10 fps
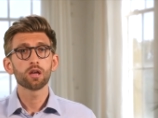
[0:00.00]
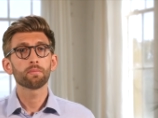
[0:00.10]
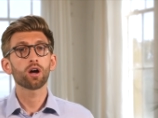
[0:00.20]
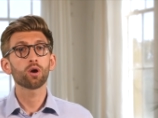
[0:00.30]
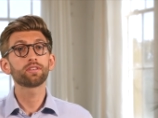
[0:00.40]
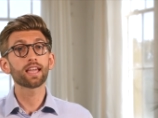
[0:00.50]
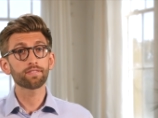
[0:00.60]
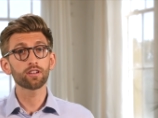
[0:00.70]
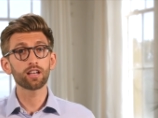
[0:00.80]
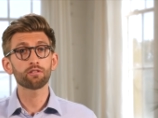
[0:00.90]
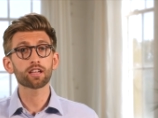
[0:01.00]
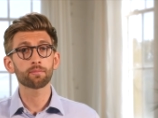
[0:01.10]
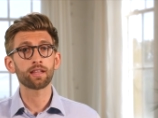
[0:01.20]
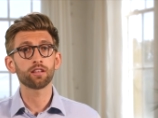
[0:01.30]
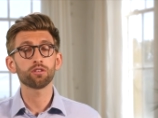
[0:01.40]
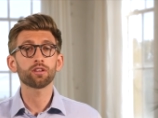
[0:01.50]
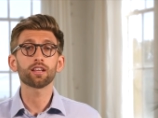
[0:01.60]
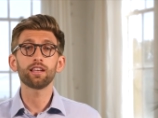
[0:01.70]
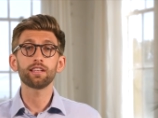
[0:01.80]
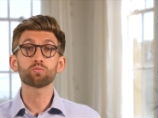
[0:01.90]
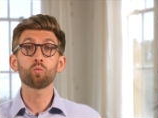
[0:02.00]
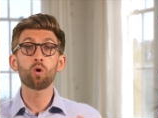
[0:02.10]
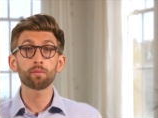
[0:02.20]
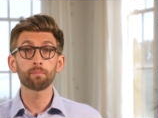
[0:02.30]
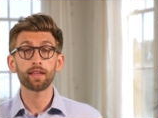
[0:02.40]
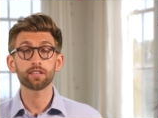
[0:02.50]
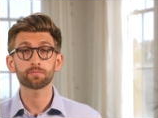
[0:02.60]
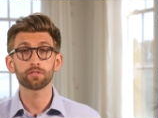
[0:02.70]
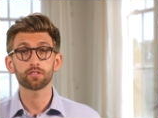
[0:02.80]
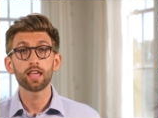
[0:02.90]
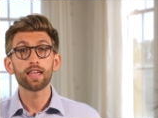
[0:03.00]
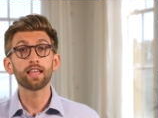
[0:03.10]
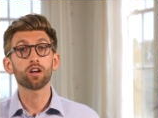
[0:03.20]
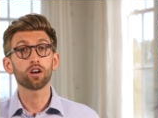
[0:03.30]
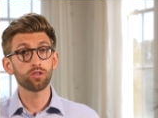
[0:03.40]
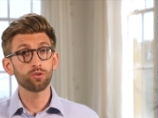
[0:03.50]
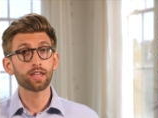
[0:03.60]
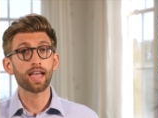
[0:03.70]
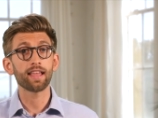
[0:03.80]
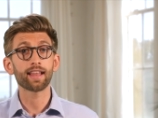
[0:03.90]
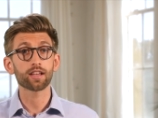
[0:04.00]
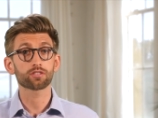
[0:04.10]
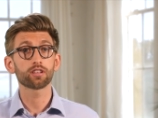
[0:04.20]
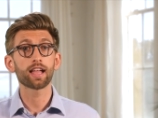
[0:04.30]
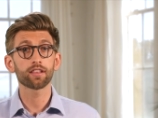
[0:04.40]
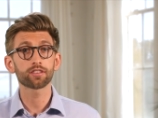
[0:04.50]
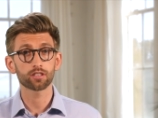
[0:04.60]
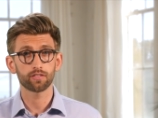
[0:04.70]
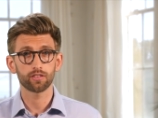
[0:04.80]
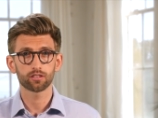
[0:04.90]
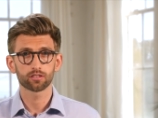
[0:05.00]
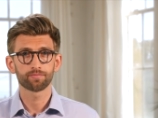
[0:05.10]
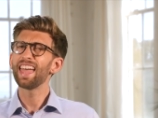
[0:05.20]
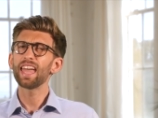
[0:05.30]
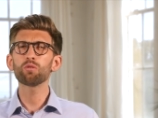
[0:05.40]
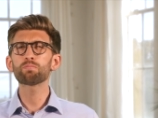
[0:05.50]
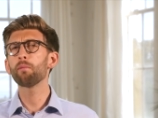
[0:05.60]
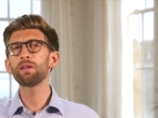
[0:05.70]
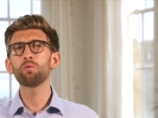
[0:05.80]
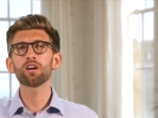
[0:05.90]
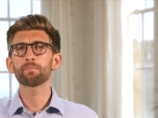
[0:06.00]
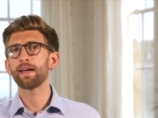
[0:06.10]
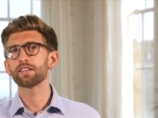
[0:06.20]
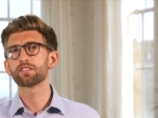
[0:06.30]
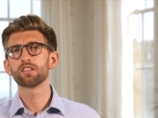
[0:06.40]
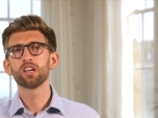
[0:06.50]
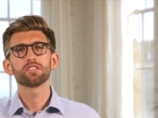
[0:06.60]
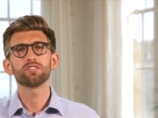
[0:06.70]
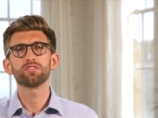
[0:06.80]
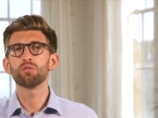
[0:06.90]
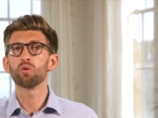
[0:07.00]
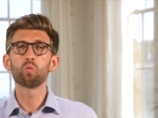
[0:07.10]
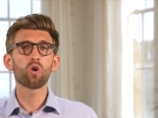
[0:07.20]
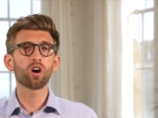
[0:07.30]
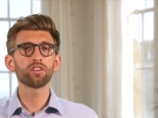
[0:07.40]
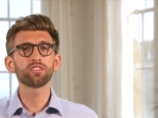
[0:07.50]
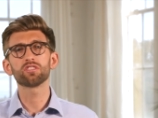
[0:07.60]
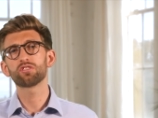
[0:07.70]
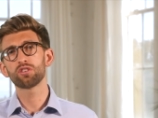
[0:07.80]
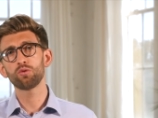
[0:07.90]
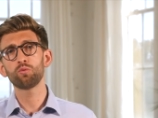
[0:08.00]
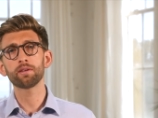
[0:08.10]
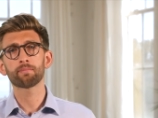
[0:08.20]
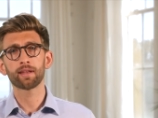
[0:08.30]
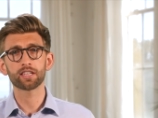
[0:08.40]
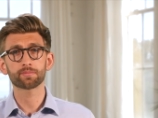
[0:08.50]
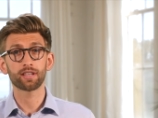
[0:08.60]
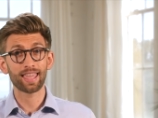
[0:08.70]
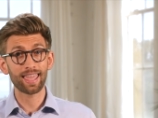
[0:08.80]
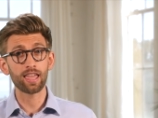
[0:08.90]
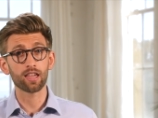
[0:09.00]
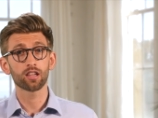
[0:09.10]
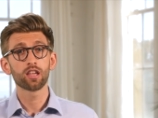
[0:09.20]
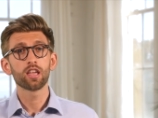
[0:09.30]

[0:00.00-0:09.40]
but I would definitely recommend doing at least one placement in our UK National Health Service. It would probably work best to do a one to two week placement here,